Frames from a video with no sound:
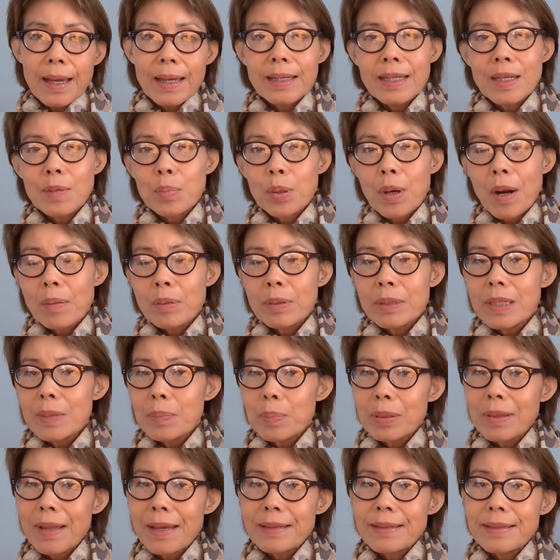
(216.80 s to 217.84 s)
And he probably
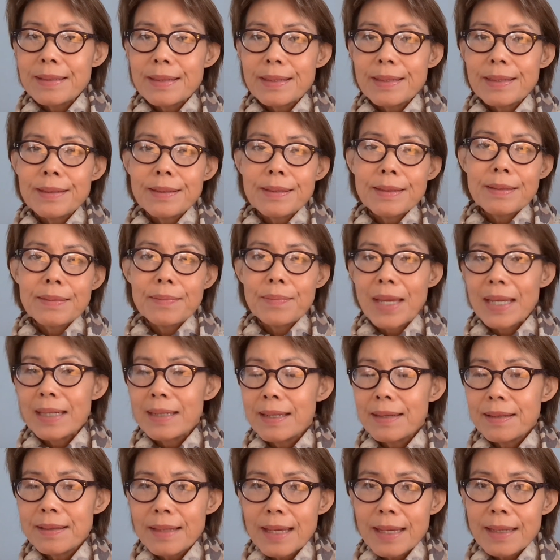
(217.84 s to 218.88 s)
planted
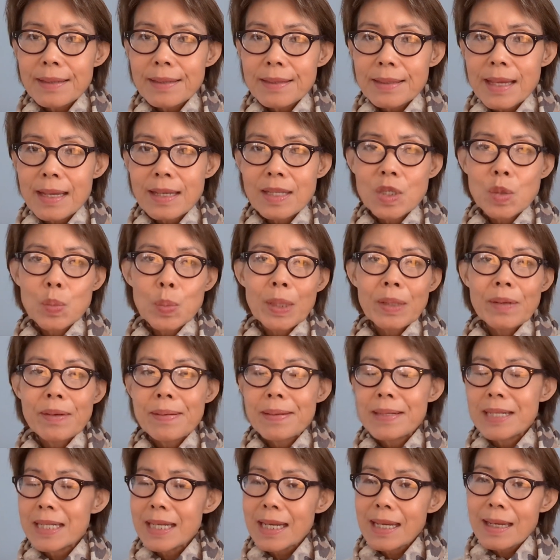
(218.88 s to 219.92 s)
many things,
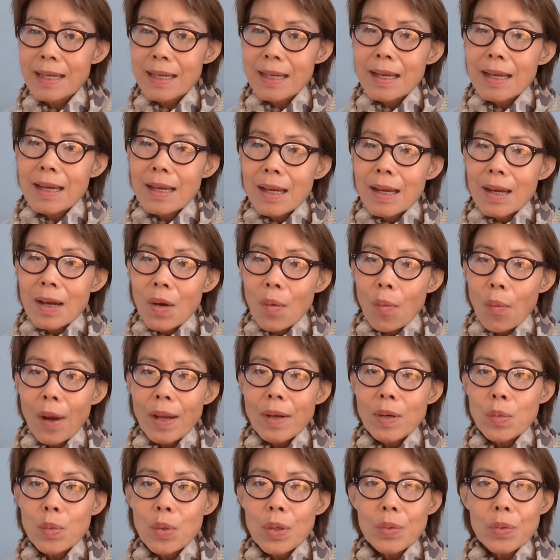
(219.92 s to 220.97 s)
experimenting
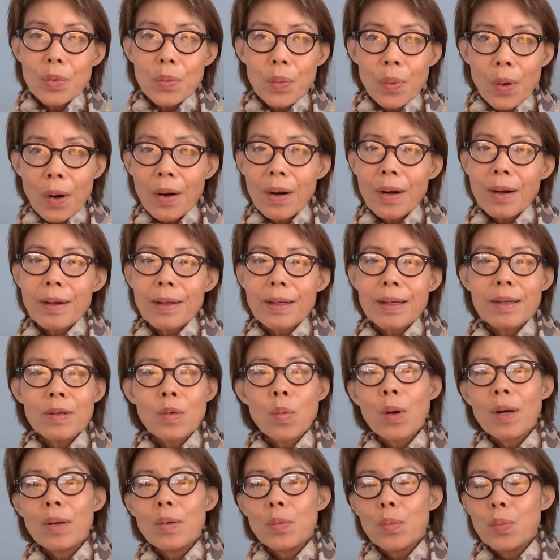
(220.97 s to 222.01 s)
what would work
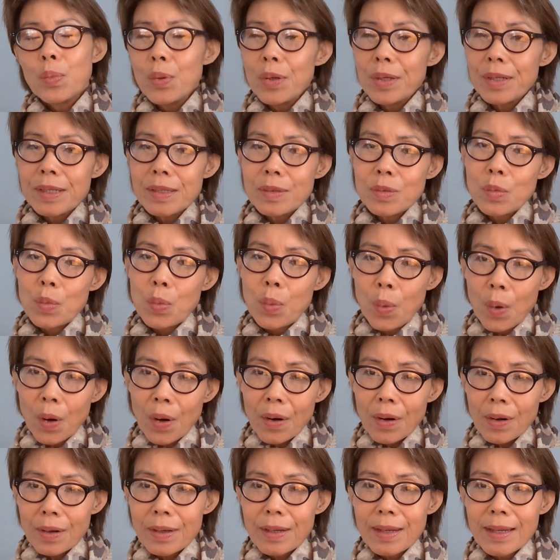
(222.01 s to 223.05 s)
and what wouldn't
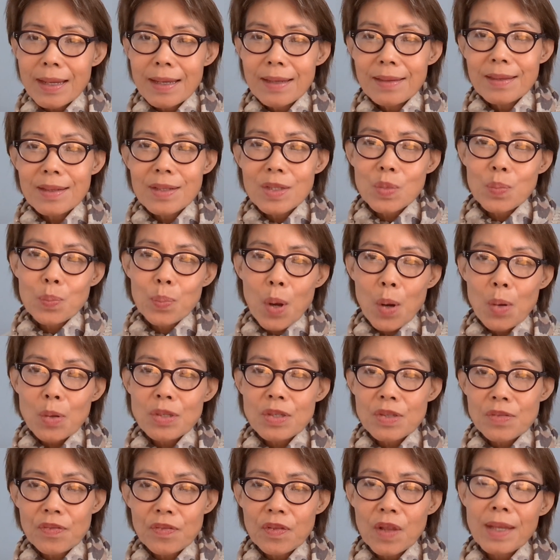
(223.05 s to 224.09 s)
work in this
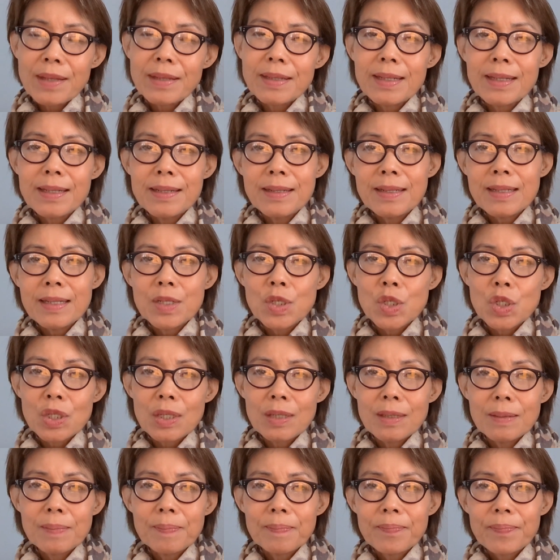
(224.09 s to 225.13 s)
post-flood
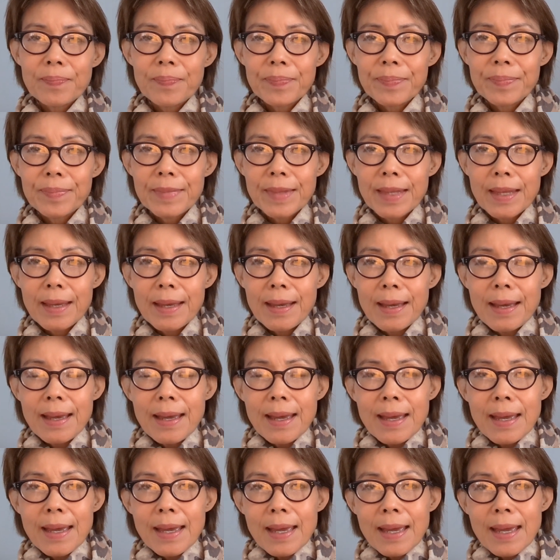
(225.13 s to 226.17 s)
condition.
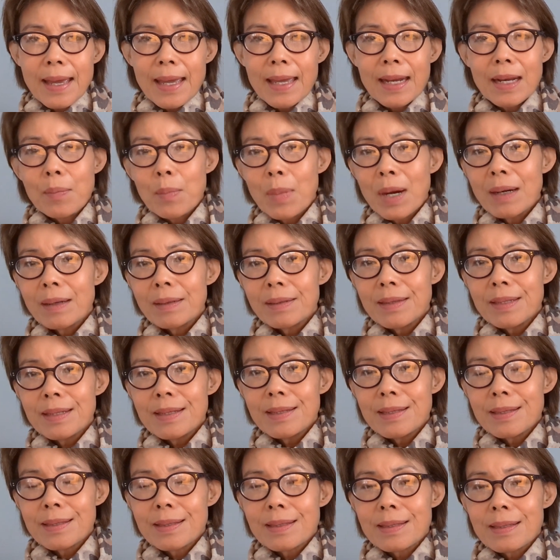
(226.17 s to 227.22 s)
And among
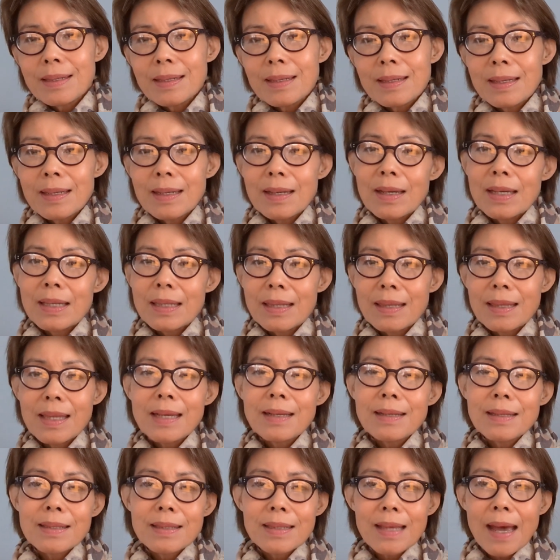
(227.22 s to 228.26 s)
these
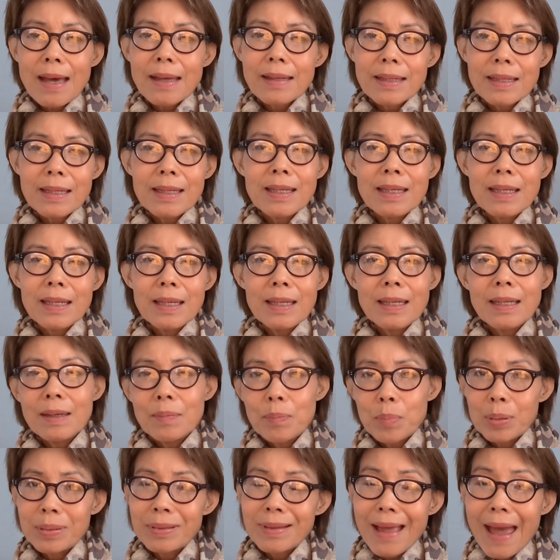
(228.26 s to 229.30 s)
things that he
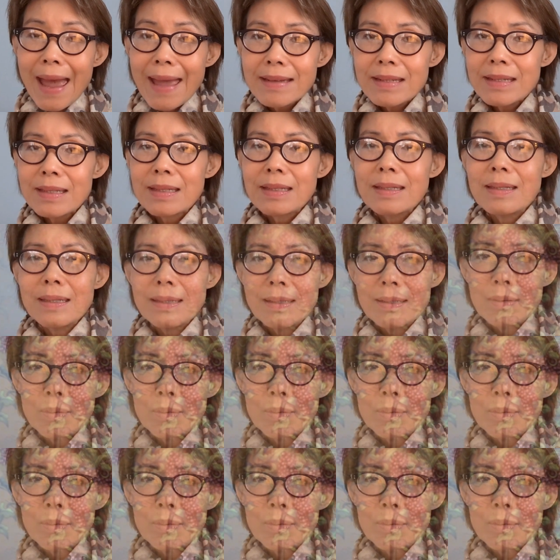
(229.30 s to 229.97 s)
planted